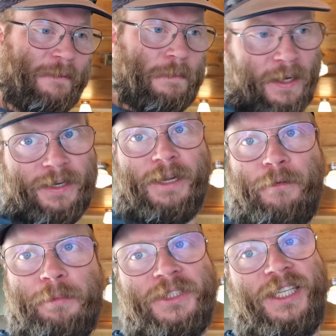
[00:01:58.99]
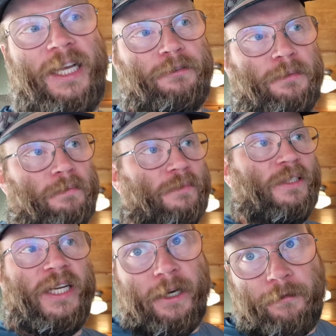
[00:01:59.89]
But I probably still to be
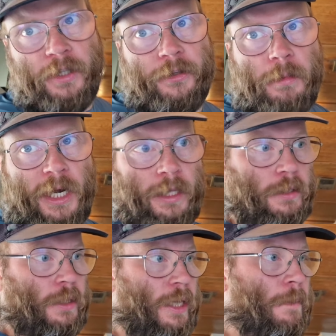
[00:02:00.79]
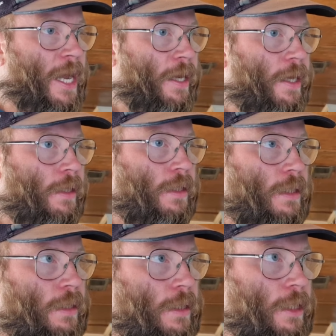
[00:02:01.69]
careful on the miles and get back again,
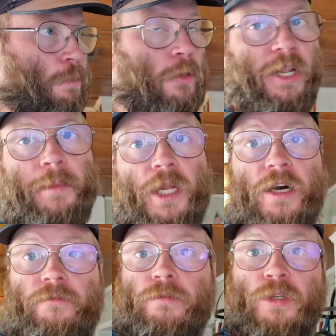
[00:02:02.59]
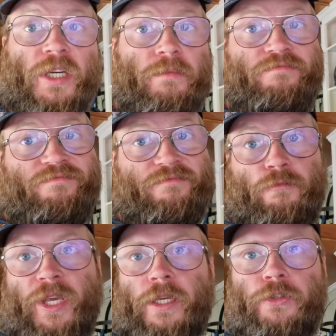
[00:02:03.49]
because at this point I've been off for a
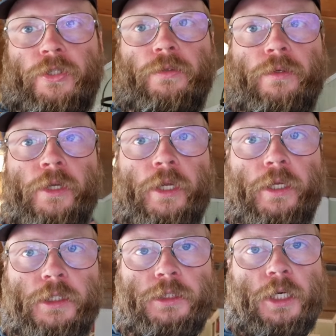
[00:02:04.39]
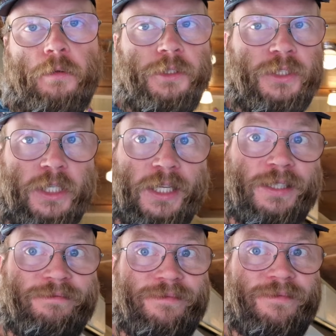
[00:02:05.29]
week or two. So we're just
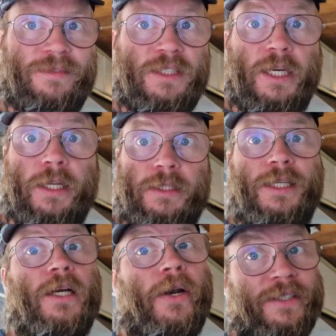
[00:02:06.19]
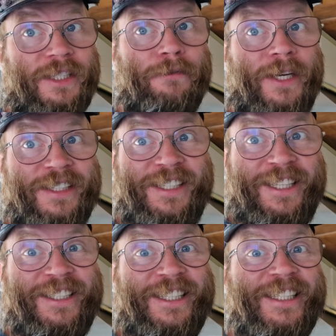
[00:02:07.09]
gonna gotta see if I can
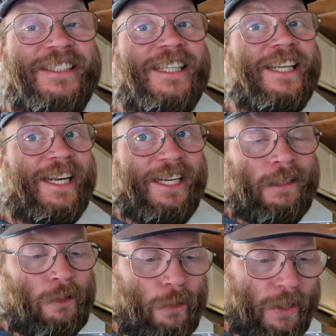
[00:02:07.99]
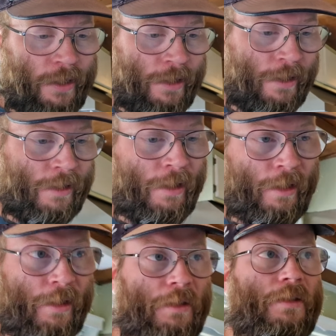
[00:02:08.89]
like ease a little into it,
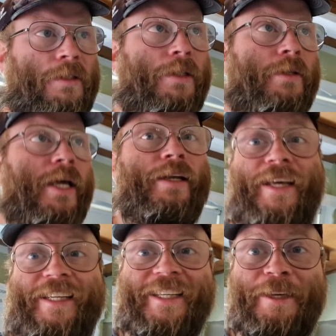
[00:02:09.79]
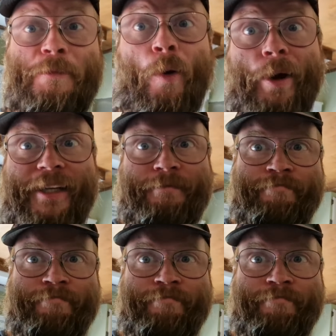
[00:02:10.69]
so that I can keep going.